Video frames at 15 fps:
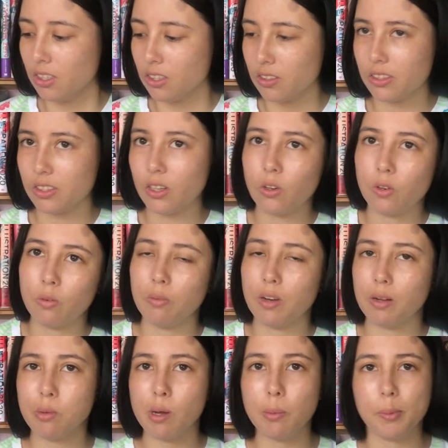So
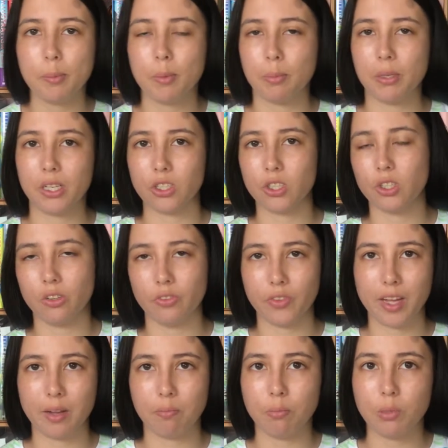I'll pop up a picture of
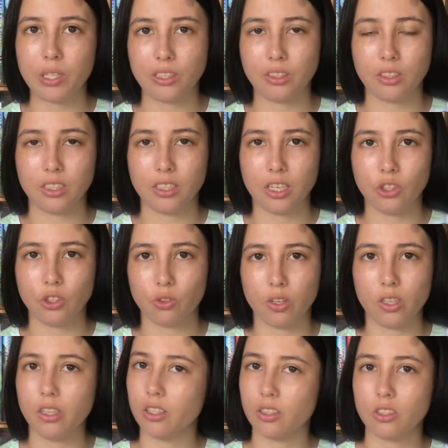that platelet
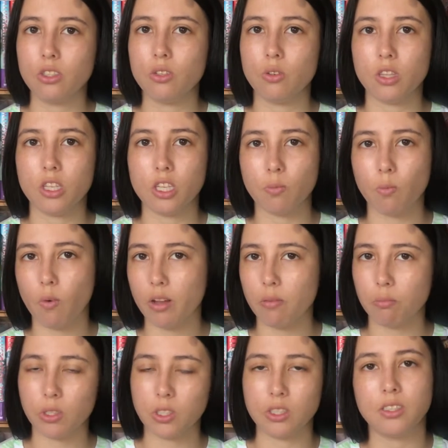Nendoroid next to the white
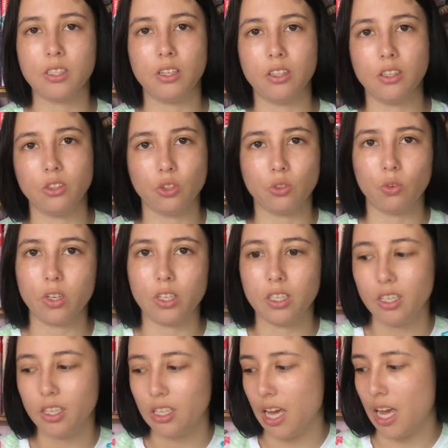blood cell Nendoroid,
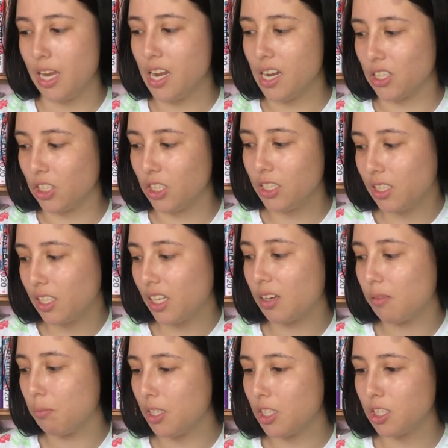and yeah, she is like a
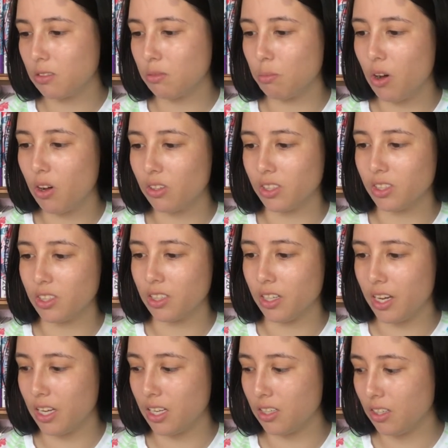bit smaller,
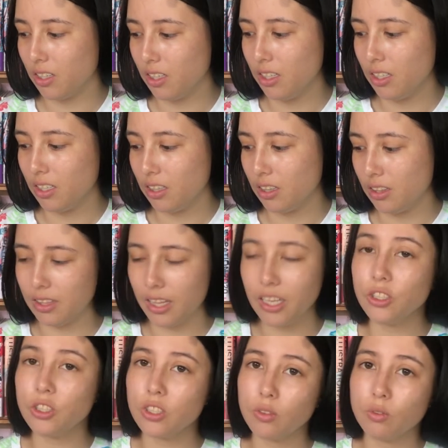and they
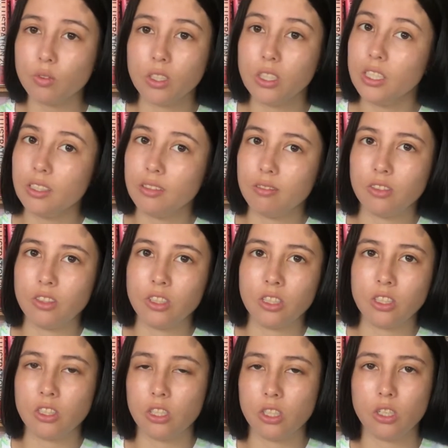should definitely
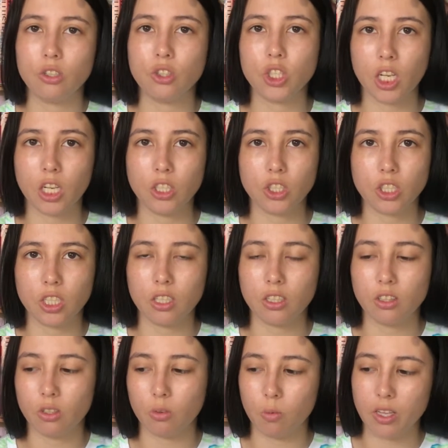consider changing the way